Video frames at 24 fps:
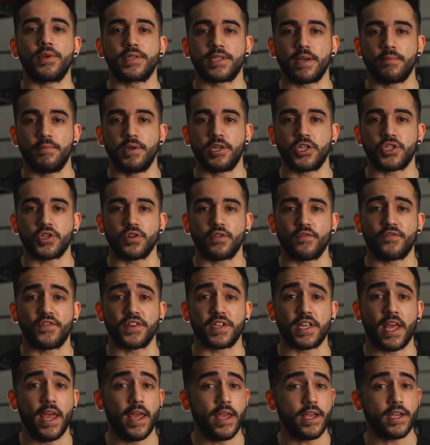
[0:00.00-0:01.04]
some additional
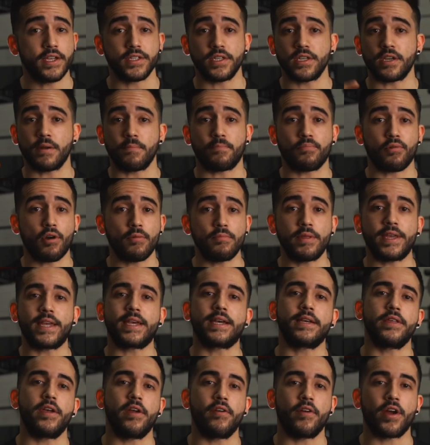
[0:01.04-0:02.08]
fatigue because you can probably
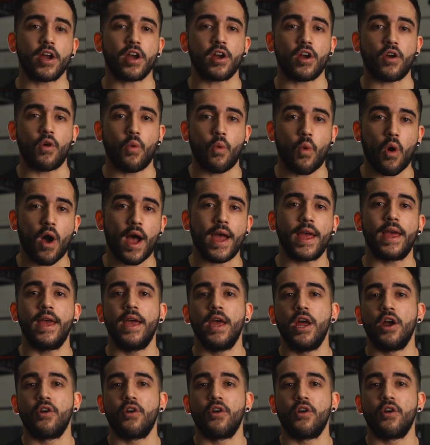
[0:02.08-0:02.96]
clear it quite